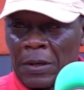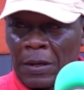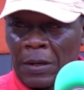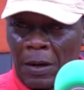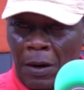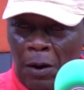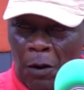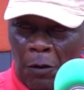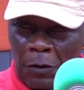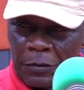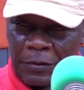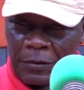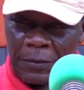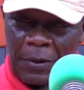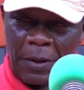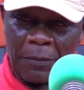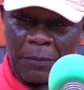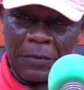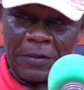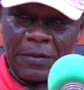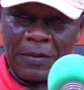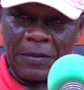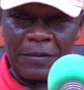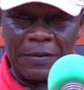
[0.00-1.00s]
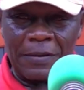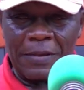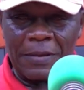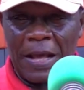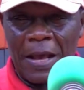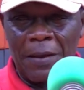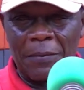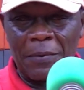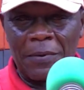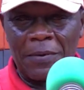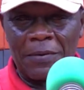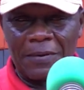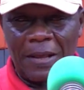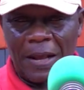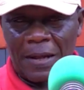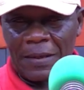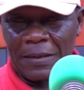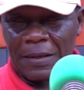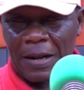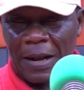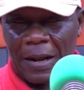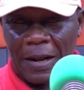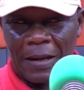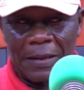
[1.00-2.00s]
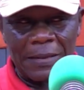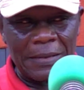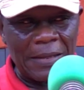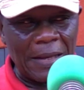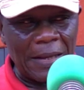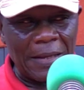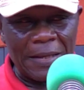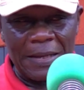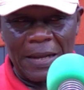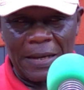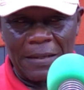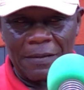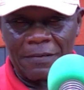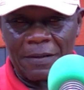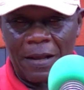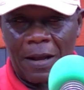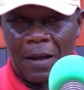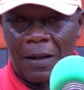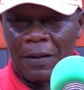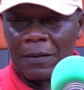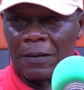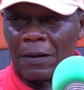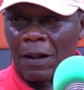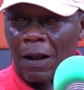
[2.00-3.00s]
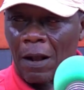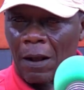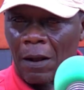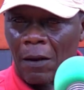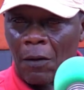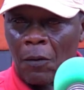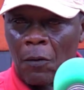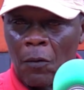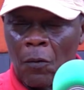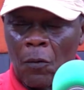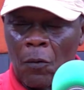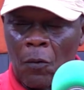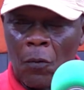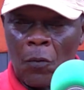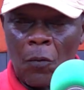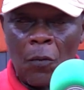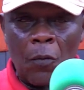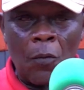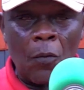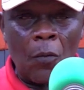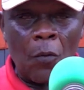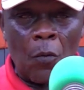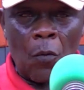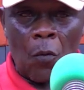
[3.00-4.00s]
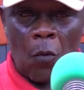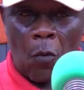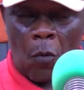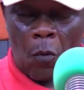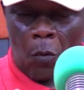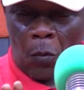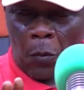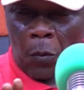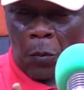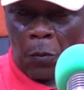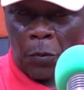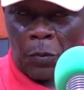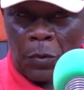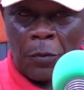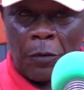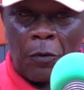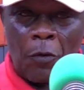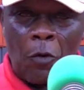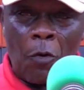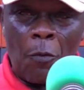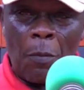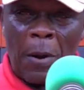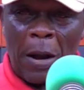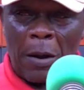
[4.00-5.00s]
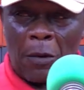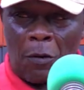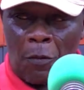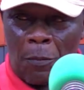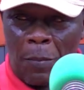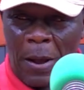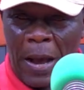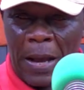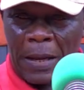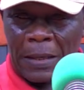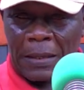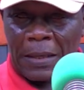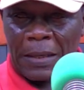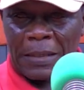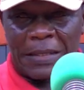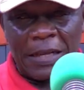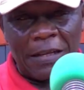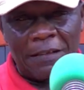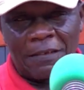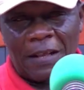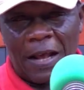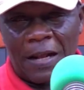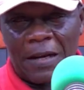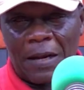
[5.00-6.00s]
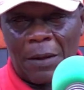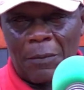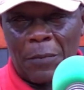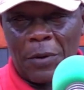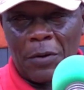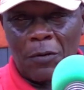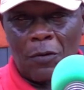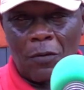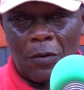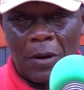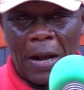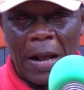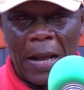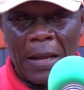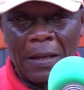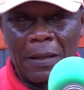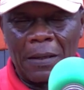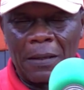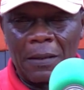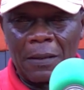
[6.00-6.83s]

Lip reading: Now, it's a nemesis, Debbie, Zadia, Yan Yanisa, na O ba O ba, and yes, I am no kind.